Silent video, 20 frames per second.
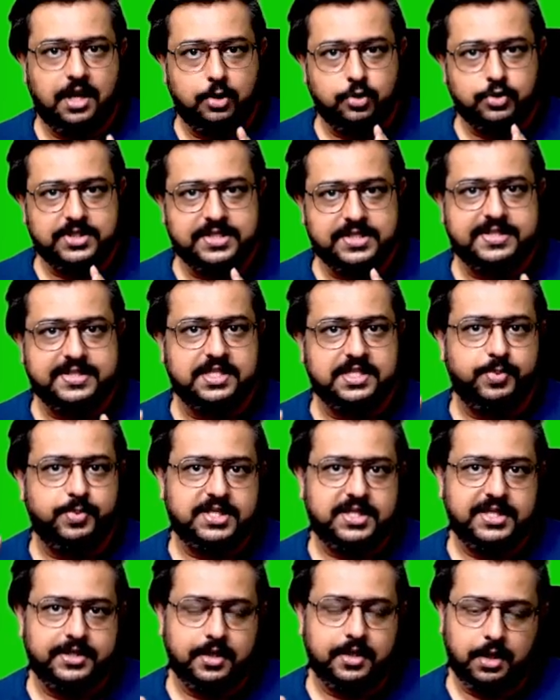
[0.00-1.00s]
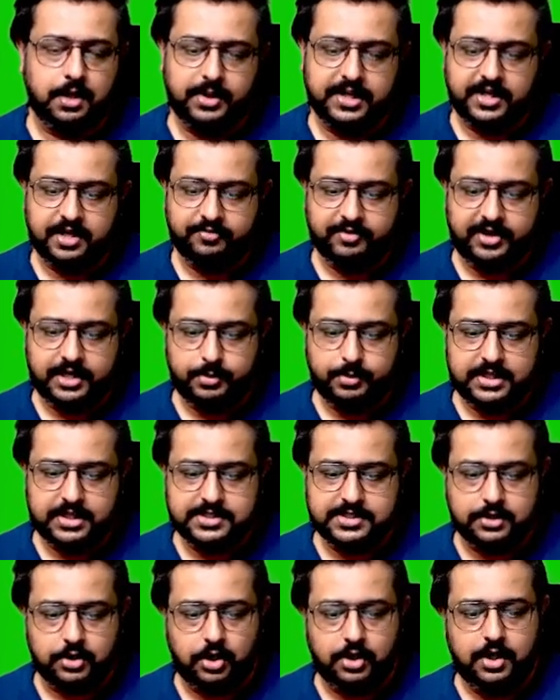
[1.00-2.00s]
houses especially in urban
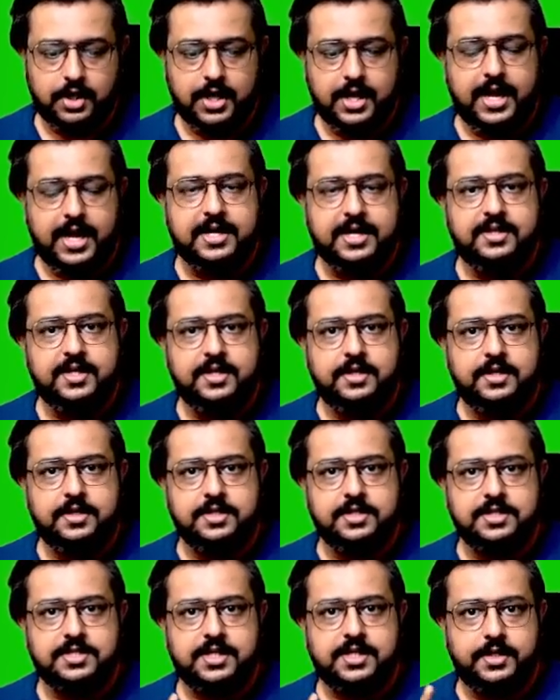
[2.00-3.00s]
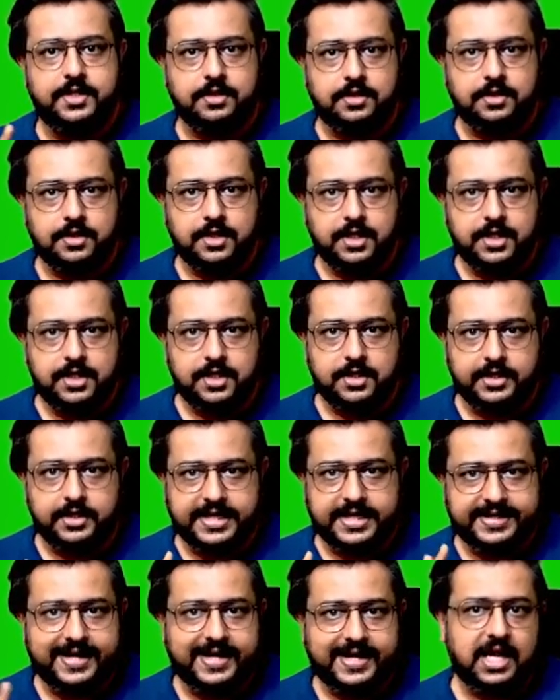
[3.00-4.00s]
environments and all and then it is like uh, uh,
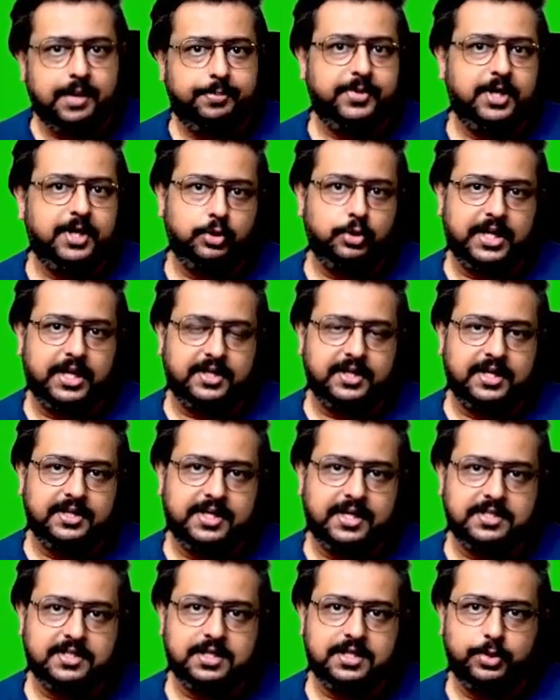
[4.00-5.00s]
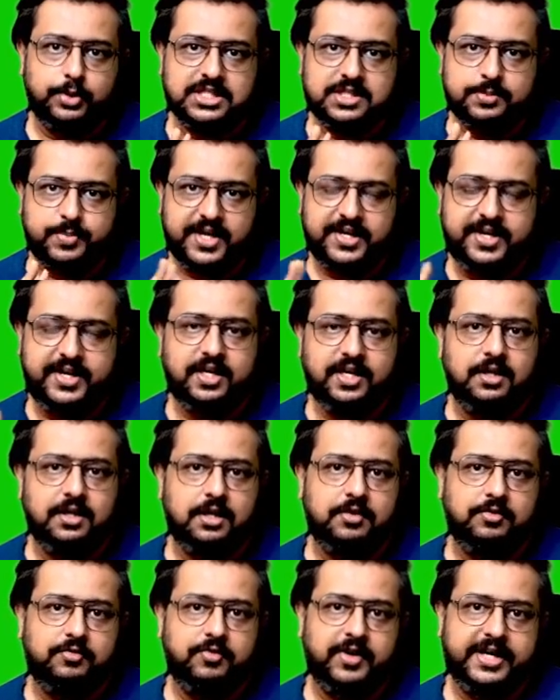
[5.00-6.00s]
getting adapted to that and that is how it is spreading
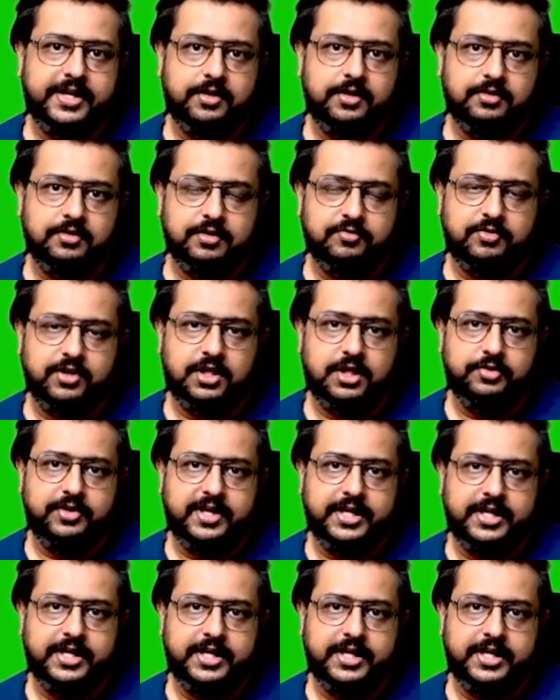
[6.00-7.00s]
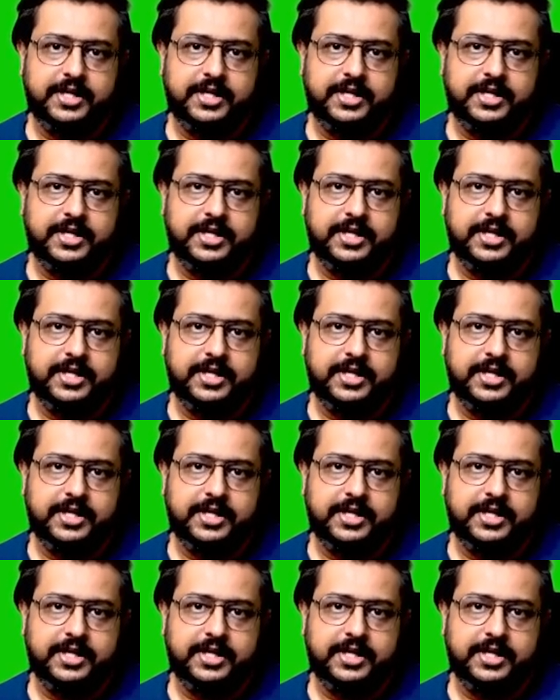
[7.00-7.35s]
uh, wide uh, worldwide and uh,